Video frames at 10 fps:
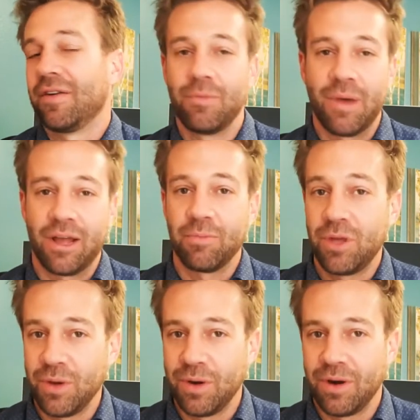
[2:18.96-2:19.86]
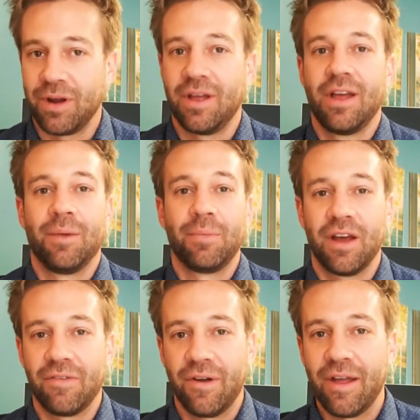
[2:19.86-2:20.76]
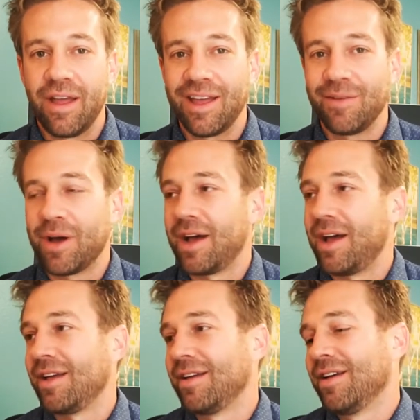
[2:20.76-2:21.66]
covering my computer, covering my